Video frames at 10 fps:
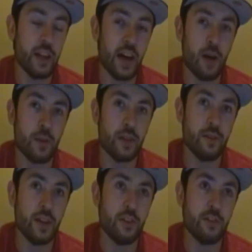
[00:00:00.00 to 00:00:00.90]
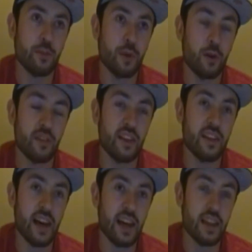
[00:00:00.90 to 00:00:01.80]
how many videos you post a
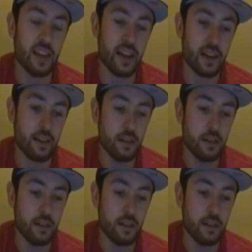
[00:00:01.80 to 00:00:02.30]
day thing.